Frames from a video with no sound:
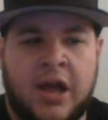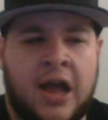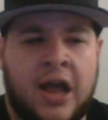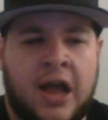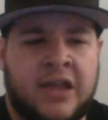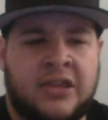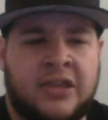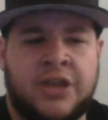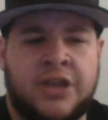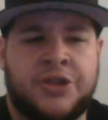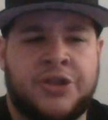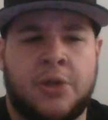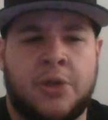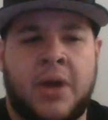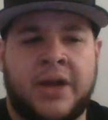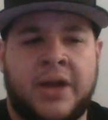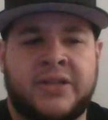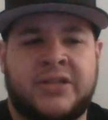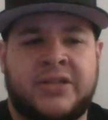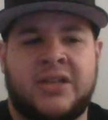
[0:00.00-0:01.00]
I think their
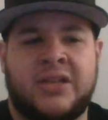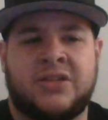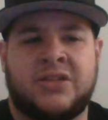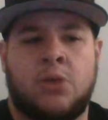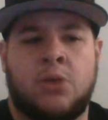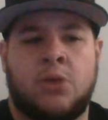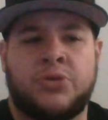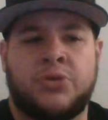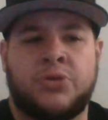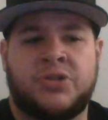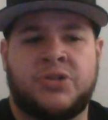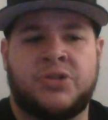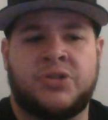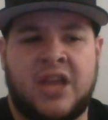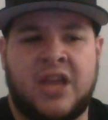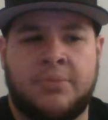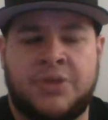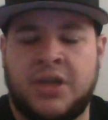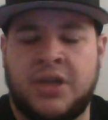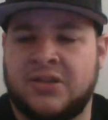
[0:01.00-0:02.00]
mindset is almost the
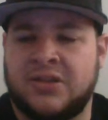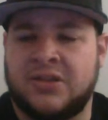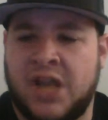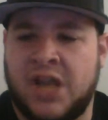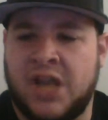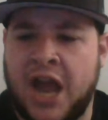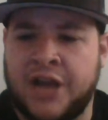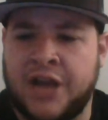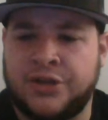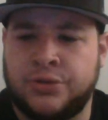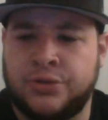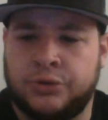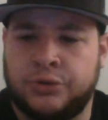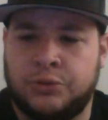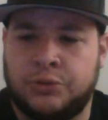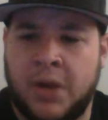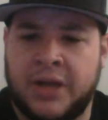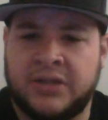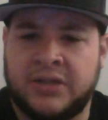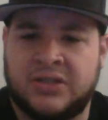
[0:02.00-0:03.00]
same thing as the
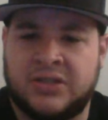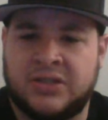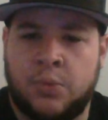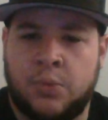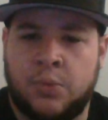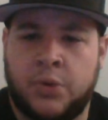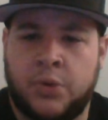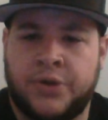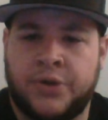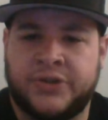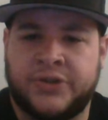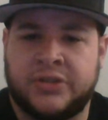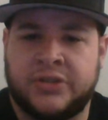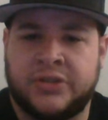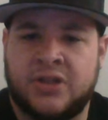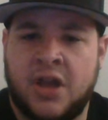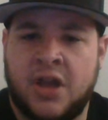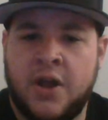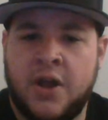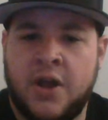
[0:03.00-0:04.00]
Nationals' mindset
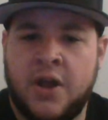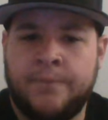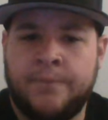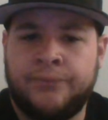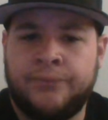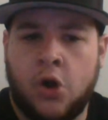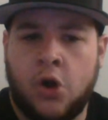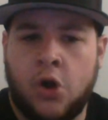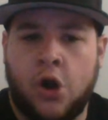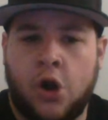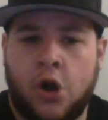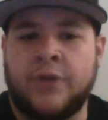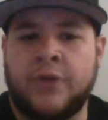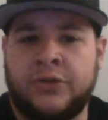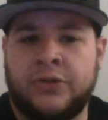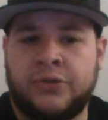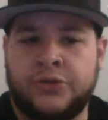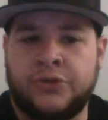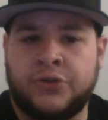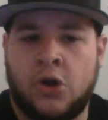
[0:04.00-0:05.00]
is our
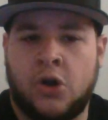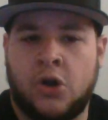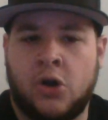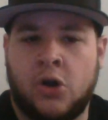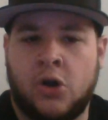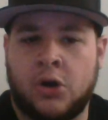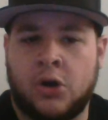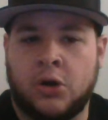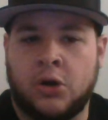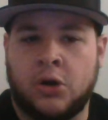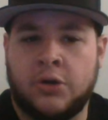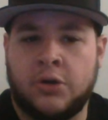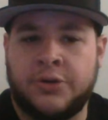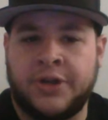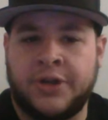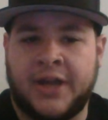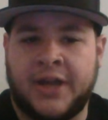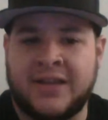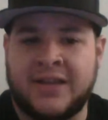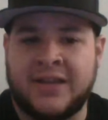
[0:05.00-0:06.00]
rentals are
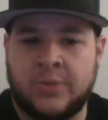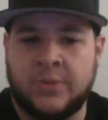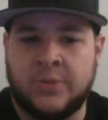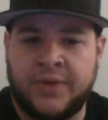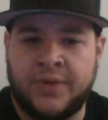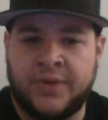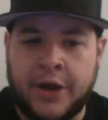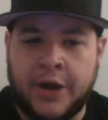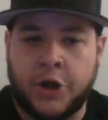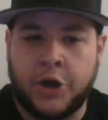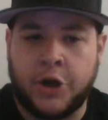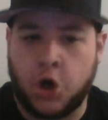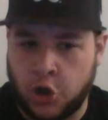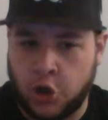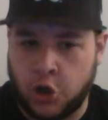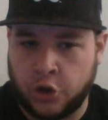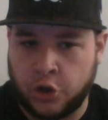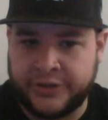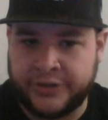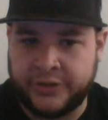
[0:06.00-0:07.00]
the guys that we've had
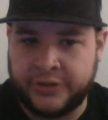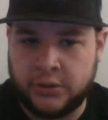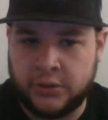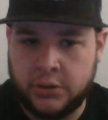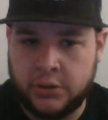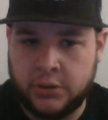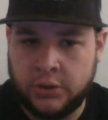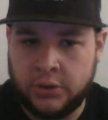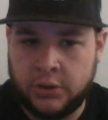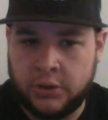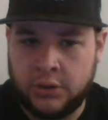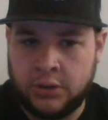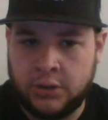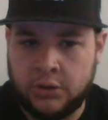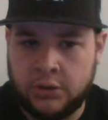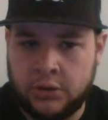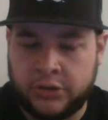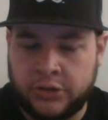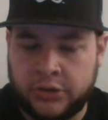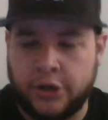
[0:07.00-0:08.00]
hurt
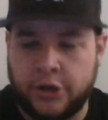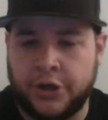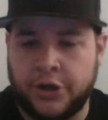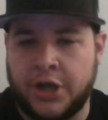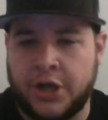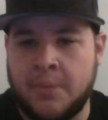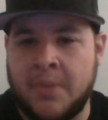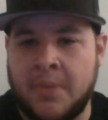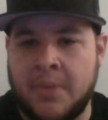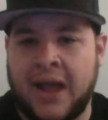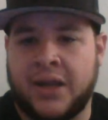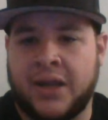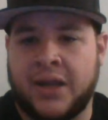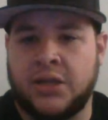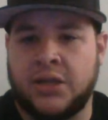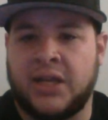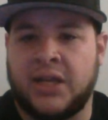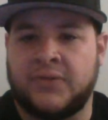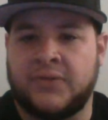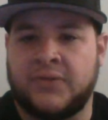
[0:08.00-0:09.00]
that are going to come back and going
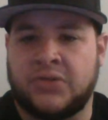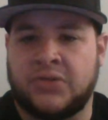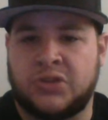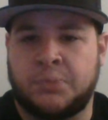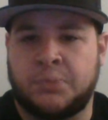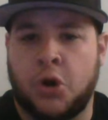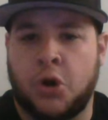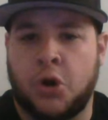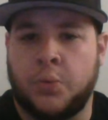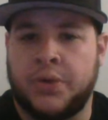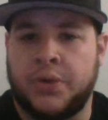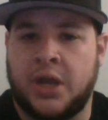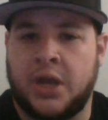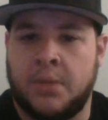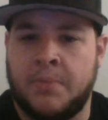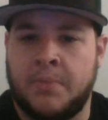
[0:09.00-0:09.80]
to give us a spark when they come